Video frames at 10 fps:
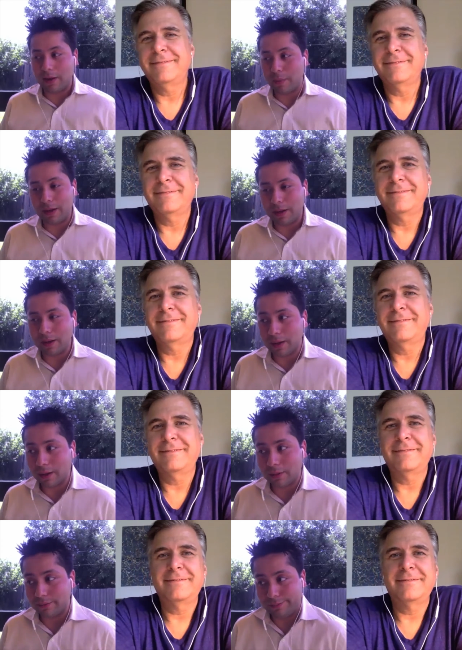Speaker 1: I mean, I
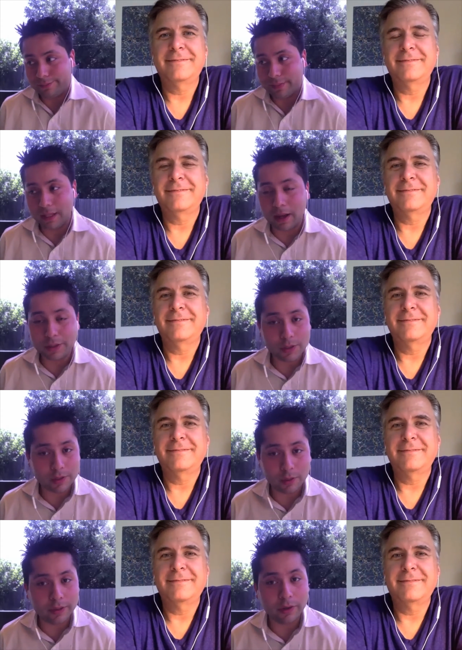I just
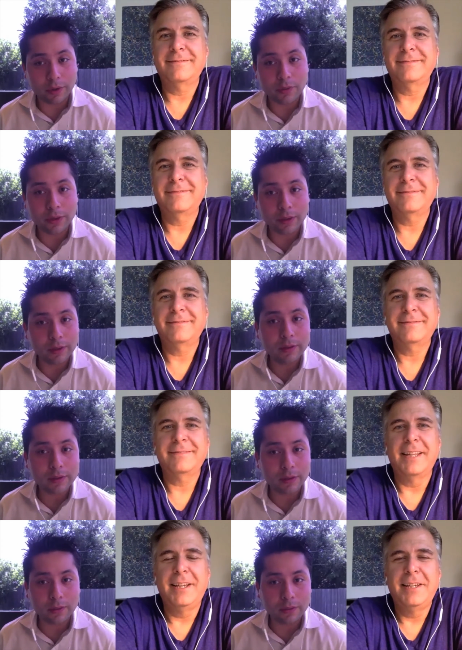totally agree with it.
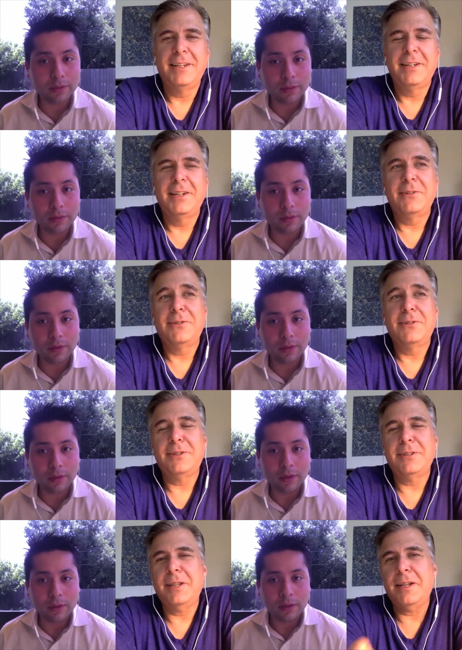So
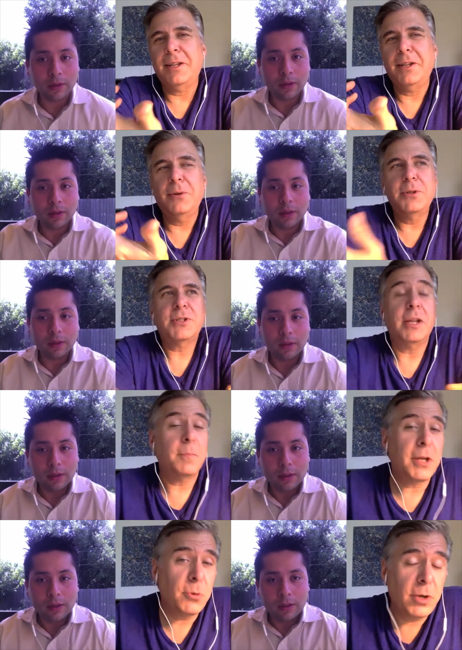
Speaker 2: well, uh, it was, and
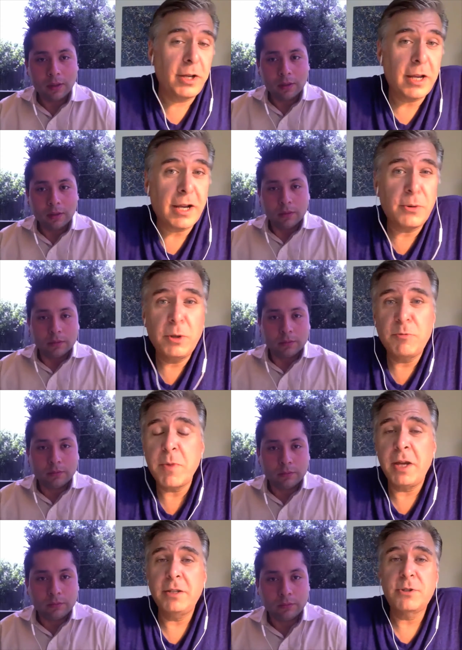by the way, we've
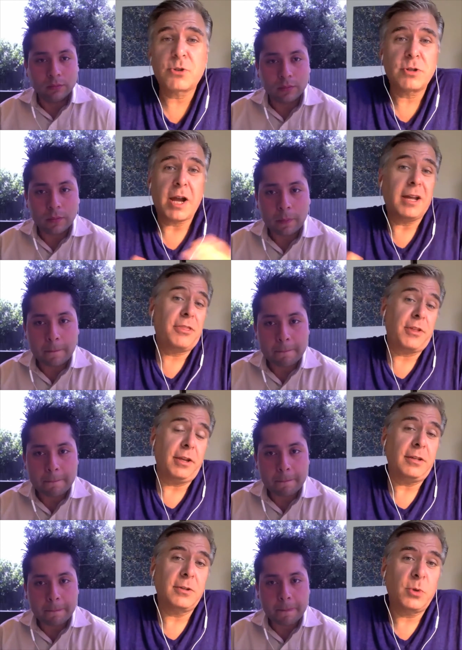made, I
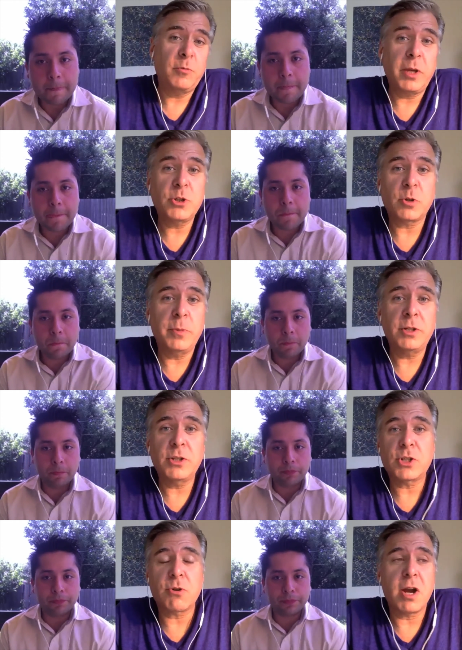think, we've made tremendous
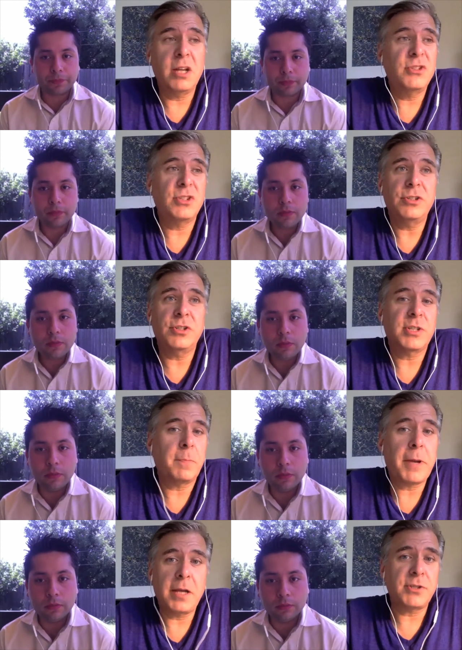strides in just the
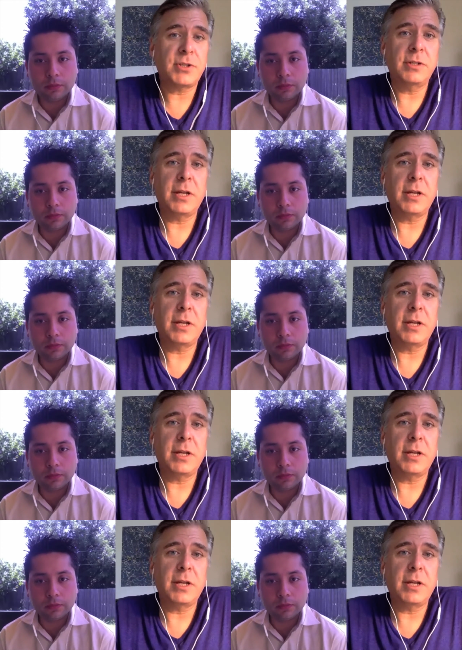past